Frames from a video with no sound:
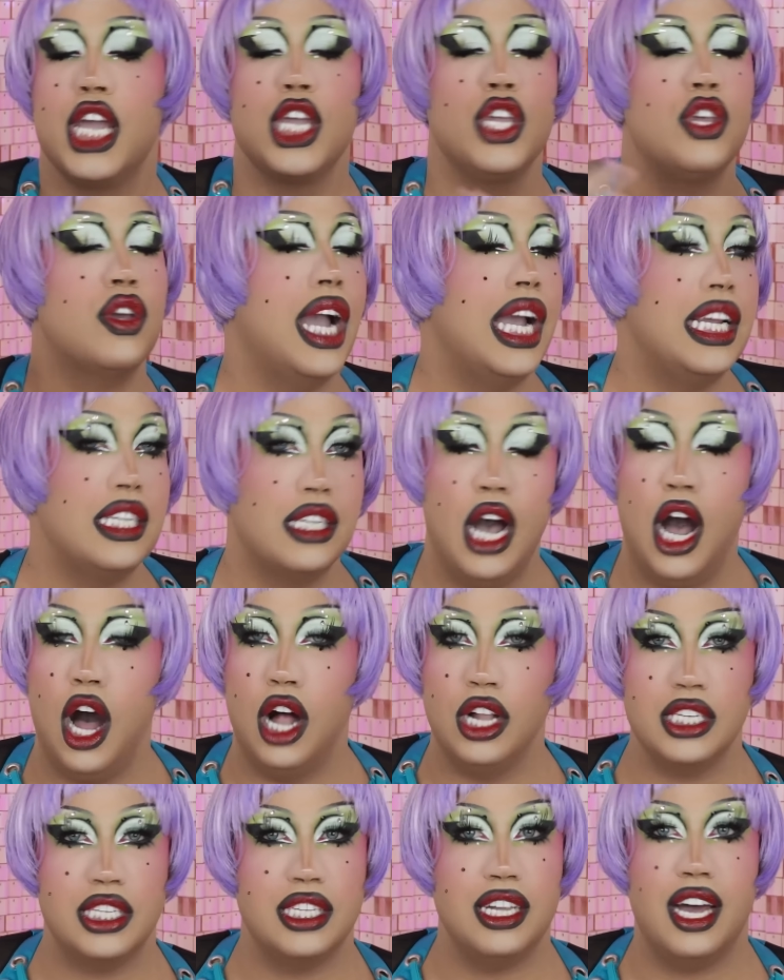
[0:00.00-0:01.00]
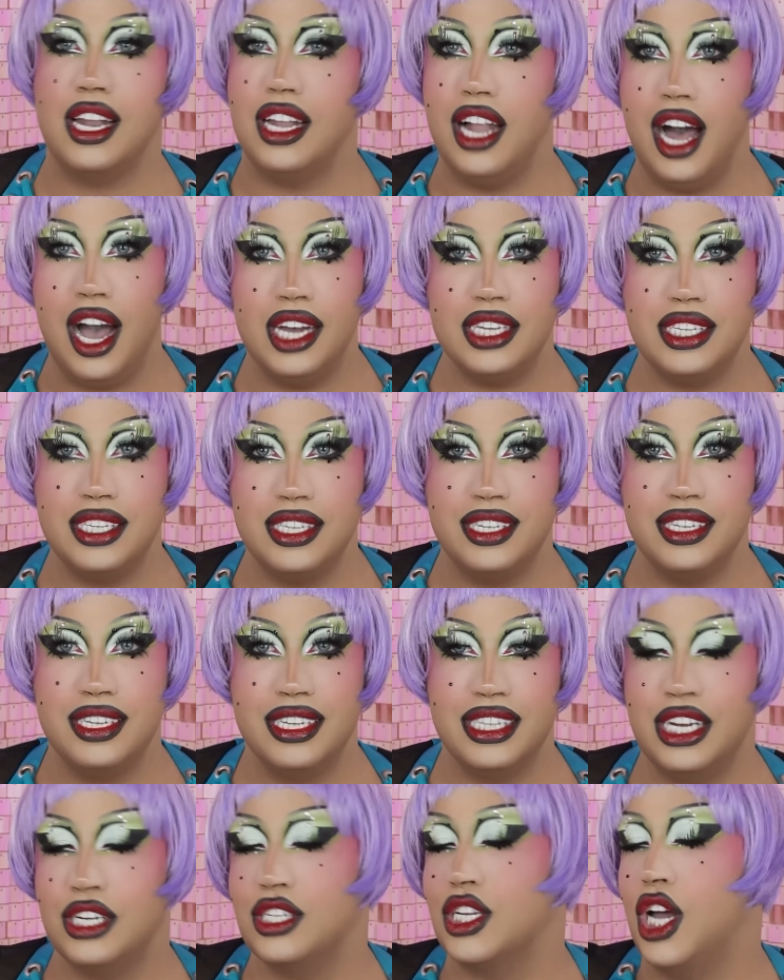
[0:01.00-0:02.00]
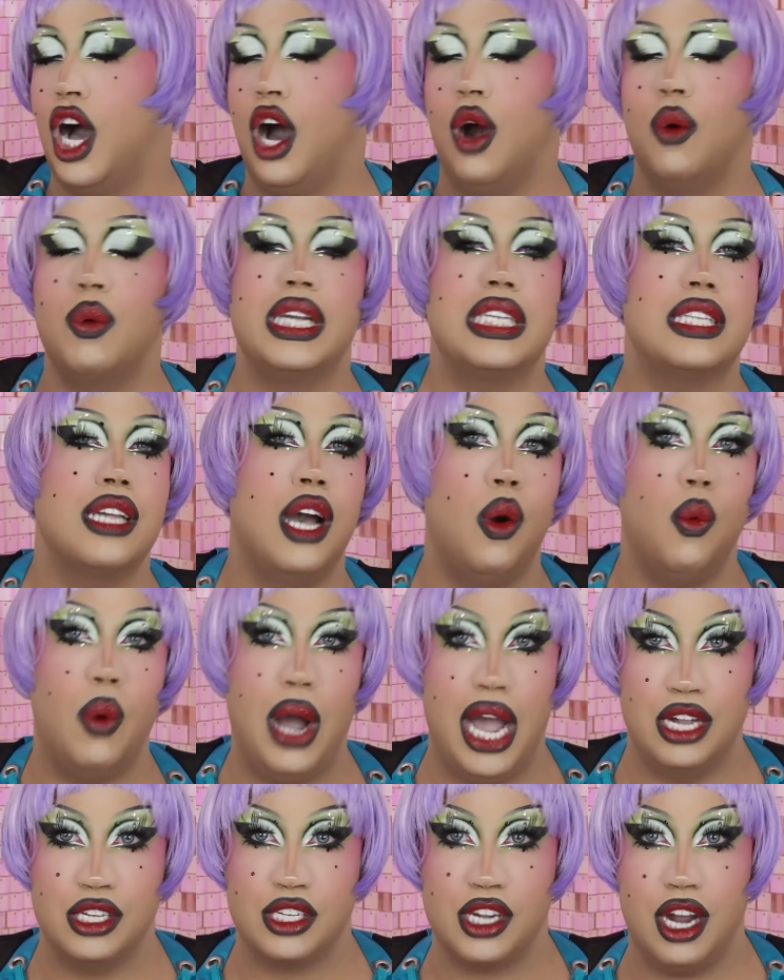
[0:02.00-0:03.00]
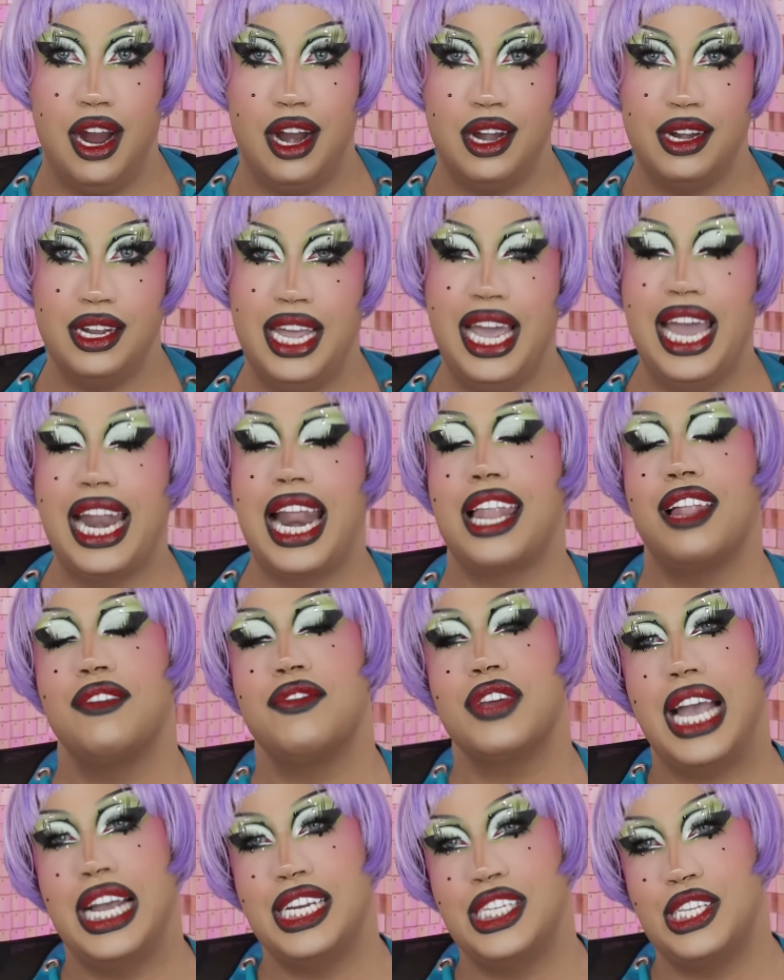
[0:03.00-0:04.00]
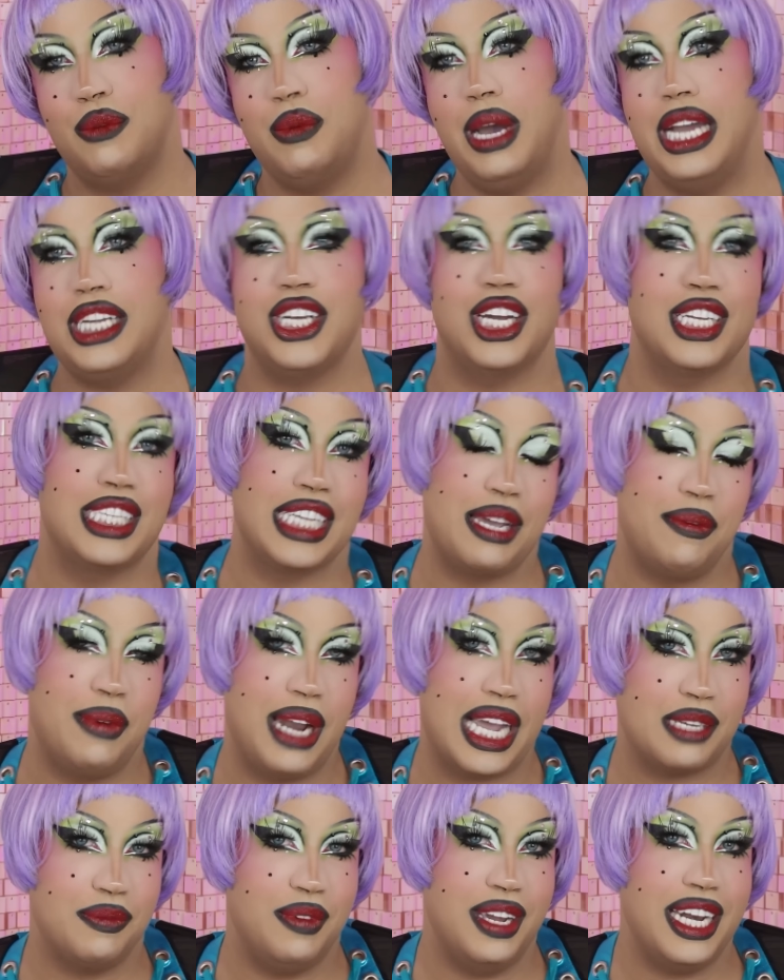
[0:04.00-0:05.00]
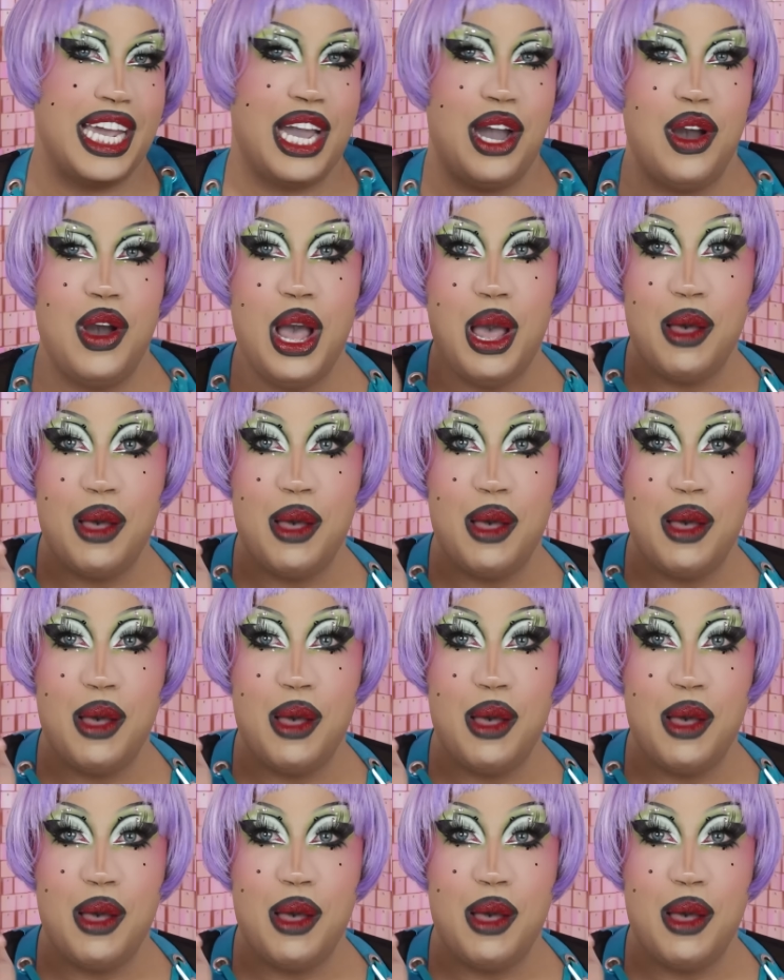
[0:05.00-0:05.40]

You guys, all is not lost. There's always a wild card. And I love you guys so much. I'll see you in the next video.